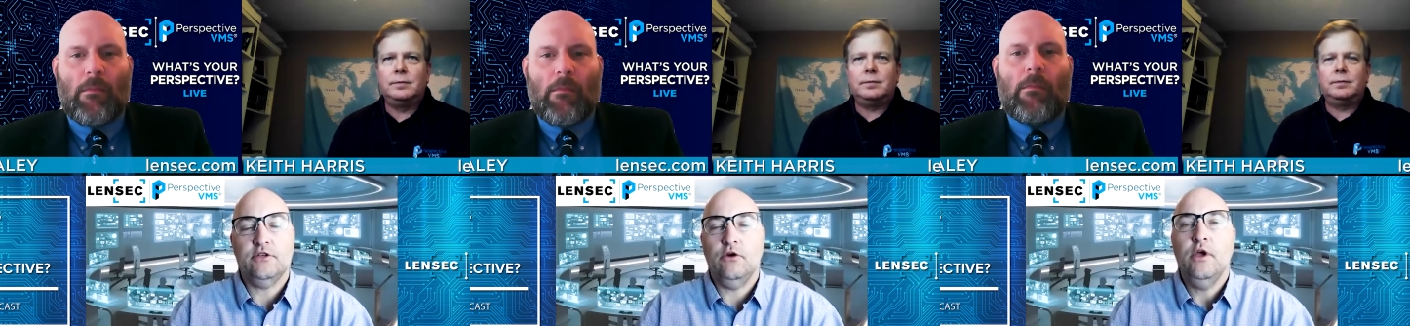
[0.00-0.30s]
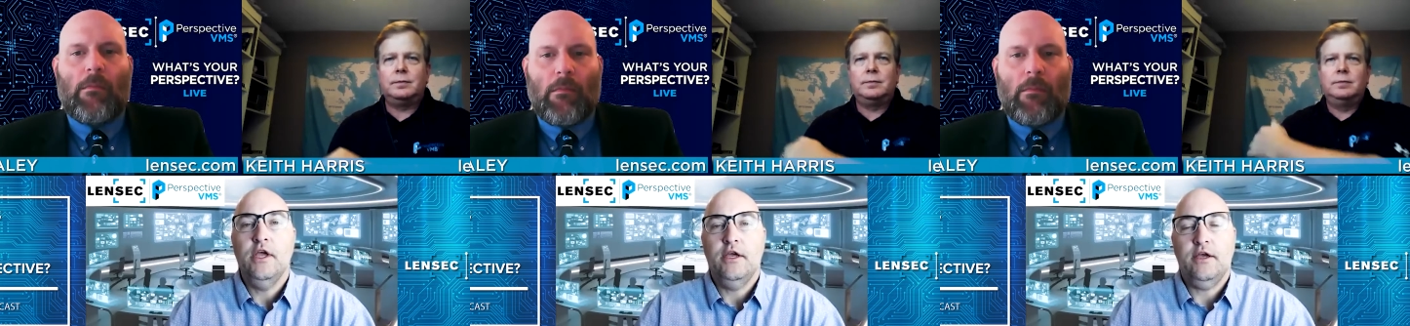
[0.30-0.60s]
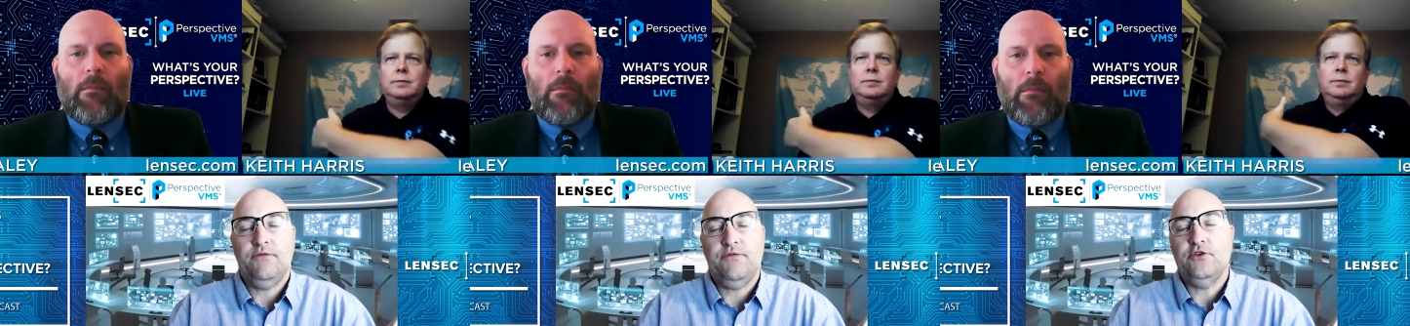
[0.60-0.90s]
Speaker 1: So
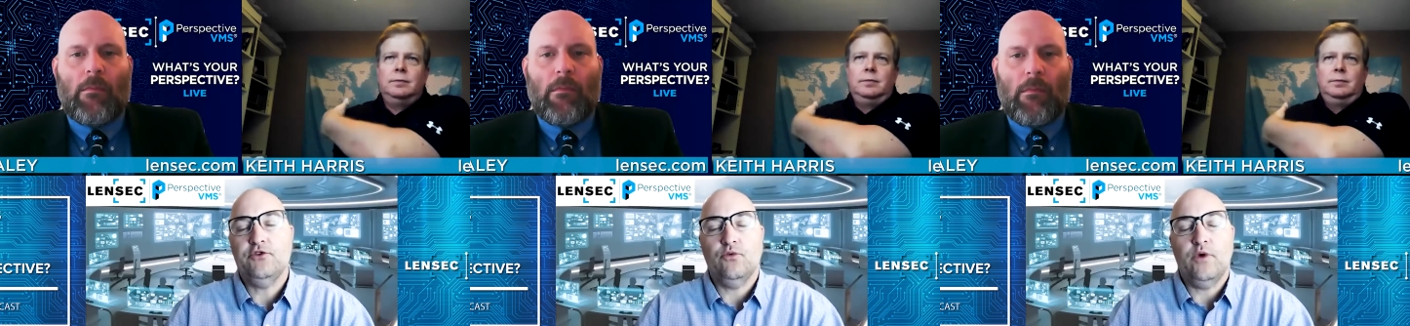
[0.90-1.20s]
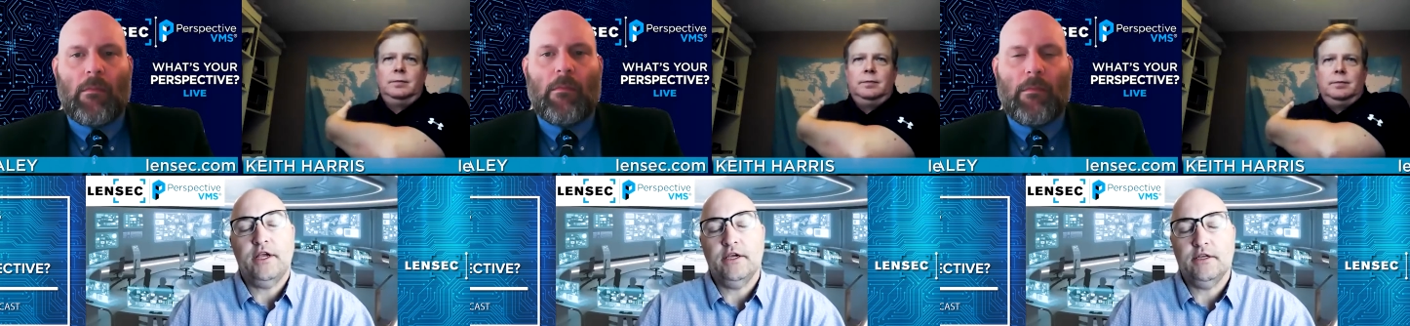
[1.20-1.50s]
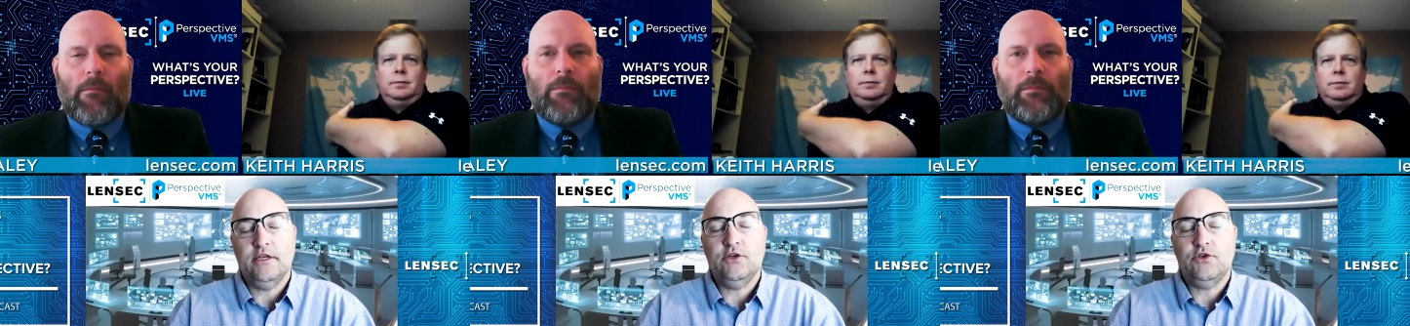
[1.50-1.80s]
facial
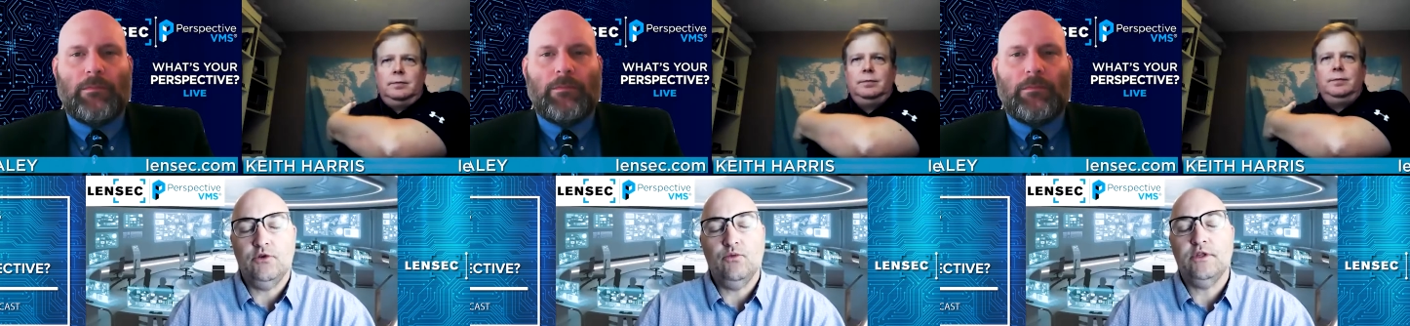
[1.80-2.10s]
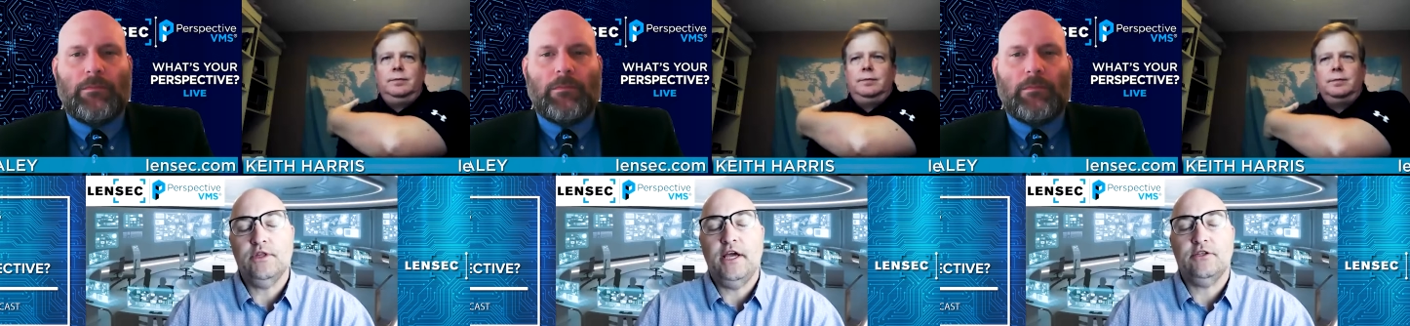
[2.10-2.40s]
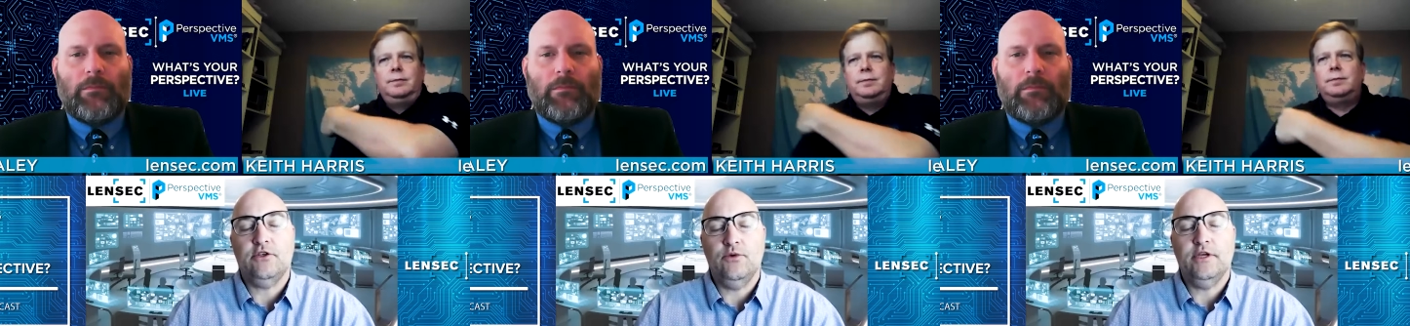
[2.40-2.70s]
recognition, what that's
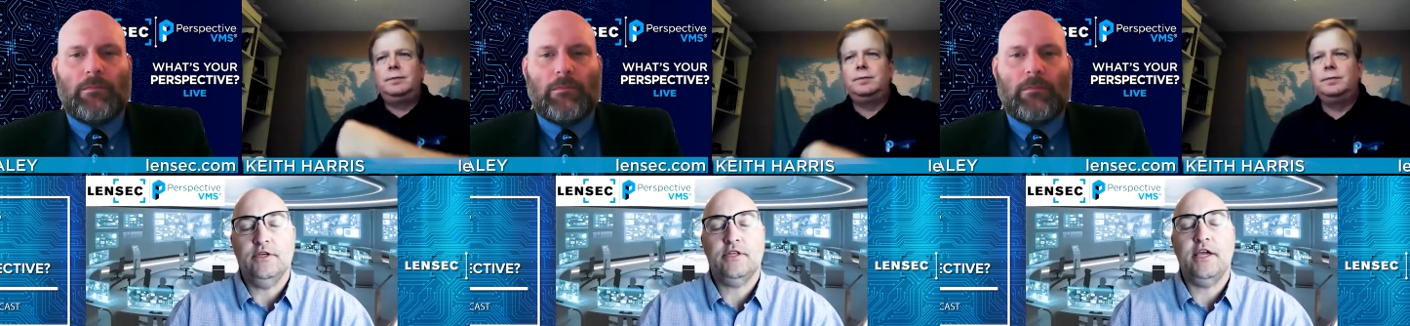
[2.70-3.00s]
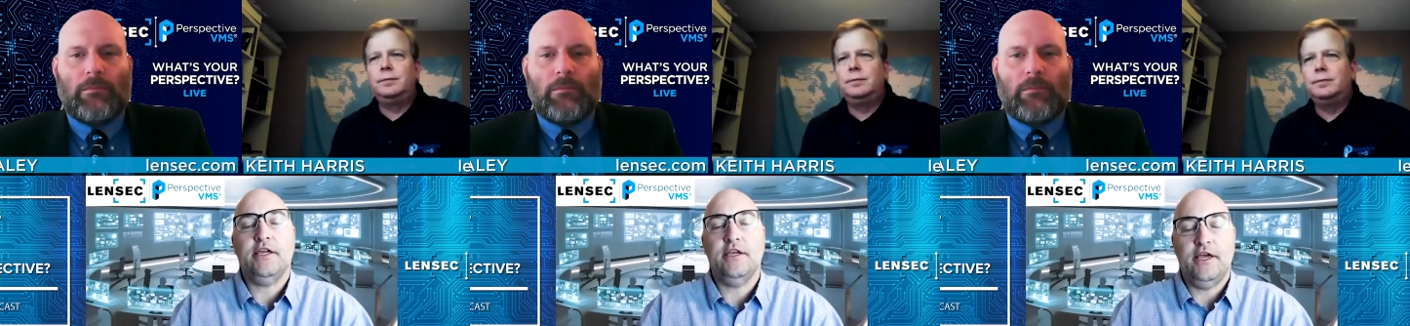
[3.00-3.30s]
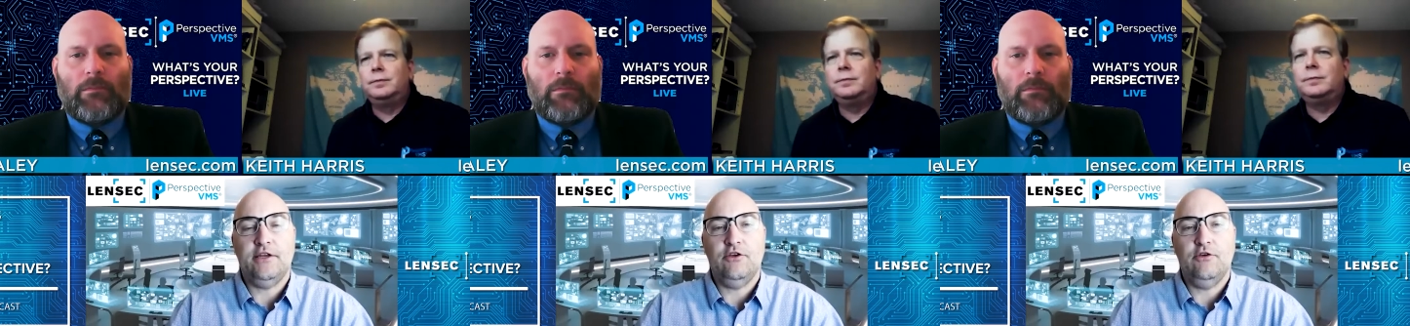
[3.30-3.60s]
doing is taking
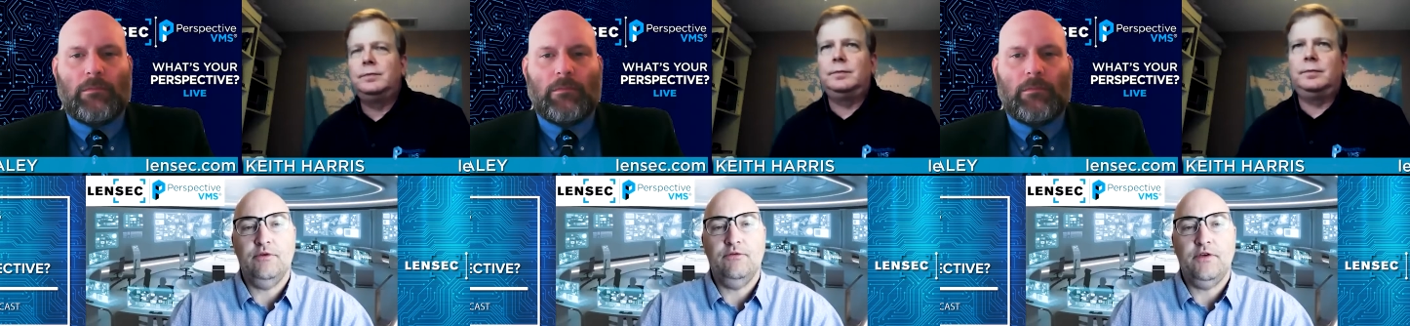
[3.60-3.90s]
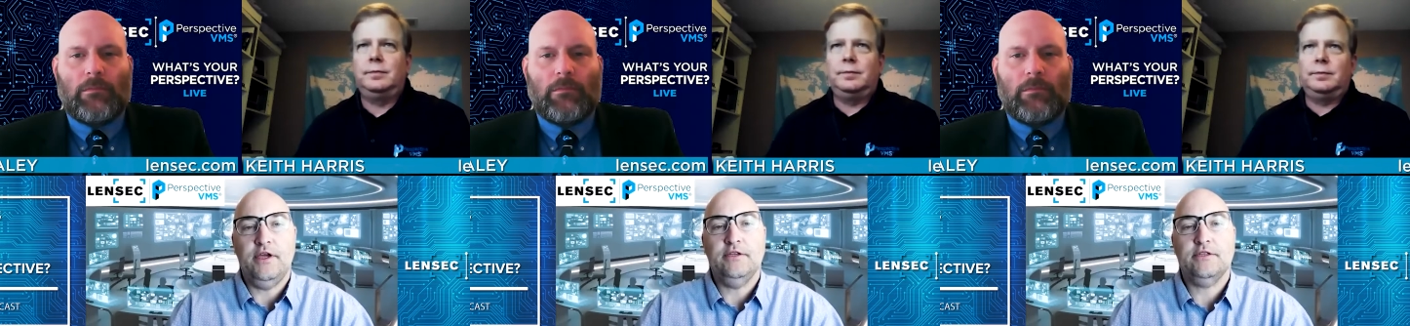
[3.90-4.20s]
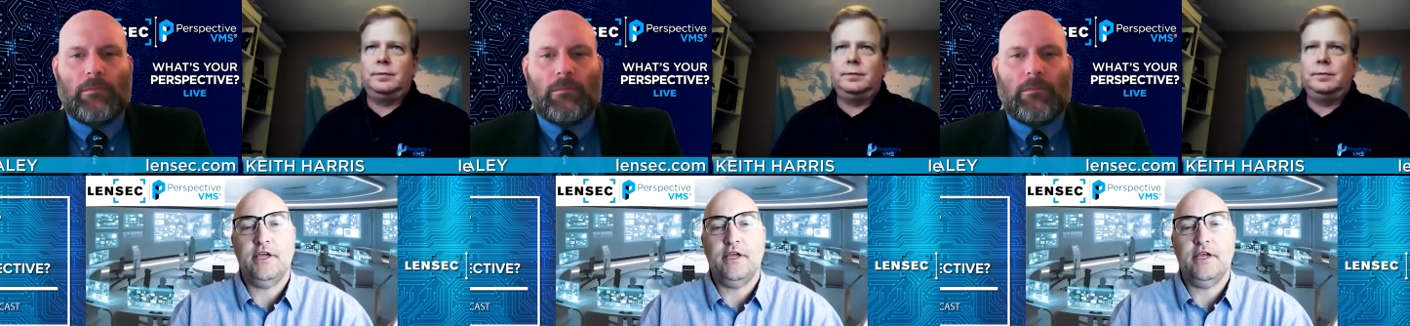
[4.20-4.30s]
that human face,